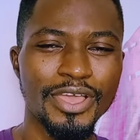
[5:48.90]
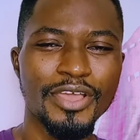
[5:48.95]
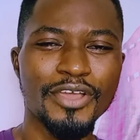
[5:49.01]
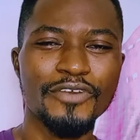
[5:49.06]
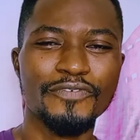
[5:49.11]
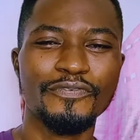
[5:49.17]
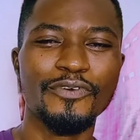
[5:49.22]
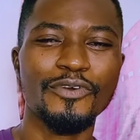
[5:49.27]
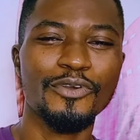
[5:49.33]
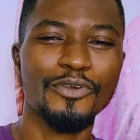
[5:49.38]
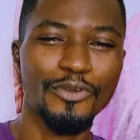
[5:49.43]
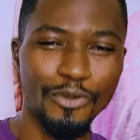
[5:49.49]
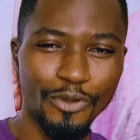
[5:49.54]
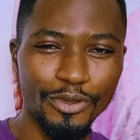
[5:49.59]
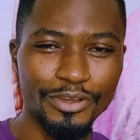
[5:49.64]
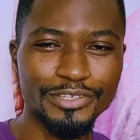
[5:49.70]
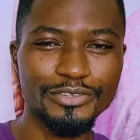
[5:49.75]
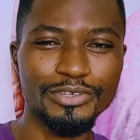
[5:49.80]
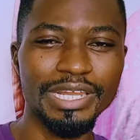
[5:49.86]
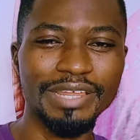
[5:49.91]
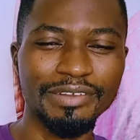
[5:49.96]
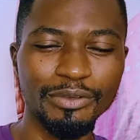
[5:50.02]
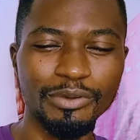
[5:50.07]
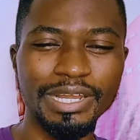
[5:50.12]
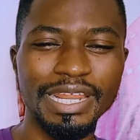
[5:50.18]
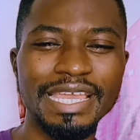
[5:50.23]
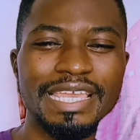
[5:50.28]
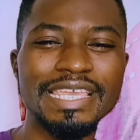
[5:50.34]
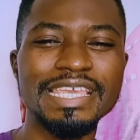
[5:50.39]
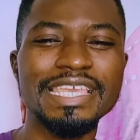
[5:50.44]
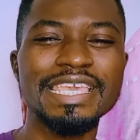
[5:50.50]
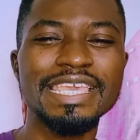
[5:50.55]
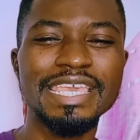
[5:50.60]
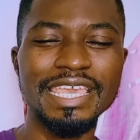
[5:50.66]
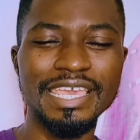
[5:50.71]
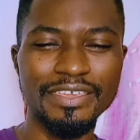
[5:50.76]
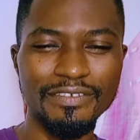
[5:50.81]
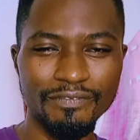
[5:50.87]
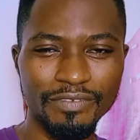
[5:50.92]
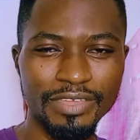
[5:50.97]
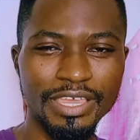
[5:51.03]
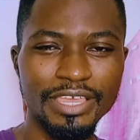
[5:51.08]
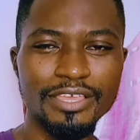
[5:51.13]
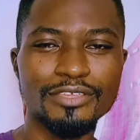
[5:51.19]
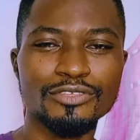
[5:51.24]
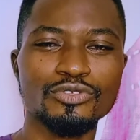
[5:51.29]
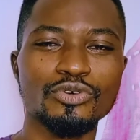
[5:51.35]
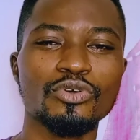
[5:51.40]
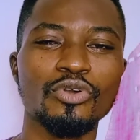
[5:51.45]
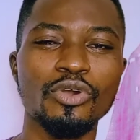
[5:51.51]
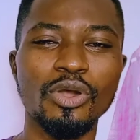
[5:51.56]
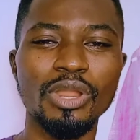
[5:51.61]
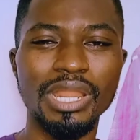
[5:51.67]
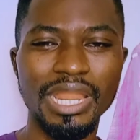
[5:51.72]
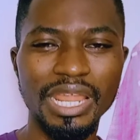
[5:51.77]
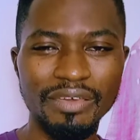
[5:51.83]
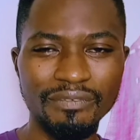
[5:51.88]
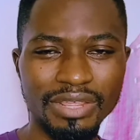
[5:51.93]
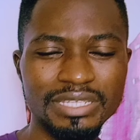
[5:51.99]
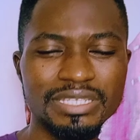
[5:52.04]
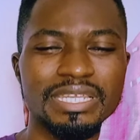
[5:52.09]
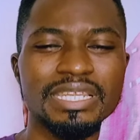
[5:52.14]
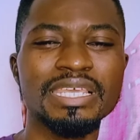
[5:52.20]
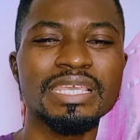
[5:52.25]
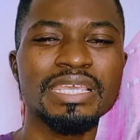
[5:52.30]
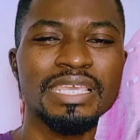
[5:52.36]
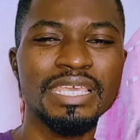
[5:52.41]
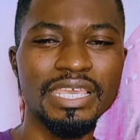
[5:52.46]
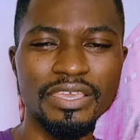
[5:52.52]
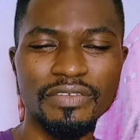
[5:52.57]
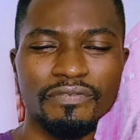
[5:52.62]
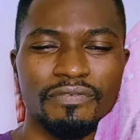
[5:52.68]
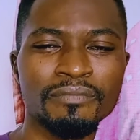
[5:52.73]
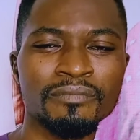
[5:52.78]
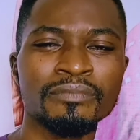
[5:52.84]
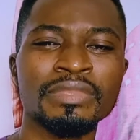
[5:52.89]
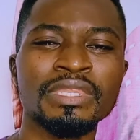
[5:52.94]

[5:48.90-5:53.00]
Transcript: For God so loved the world that he gave. So God loved us and he gave.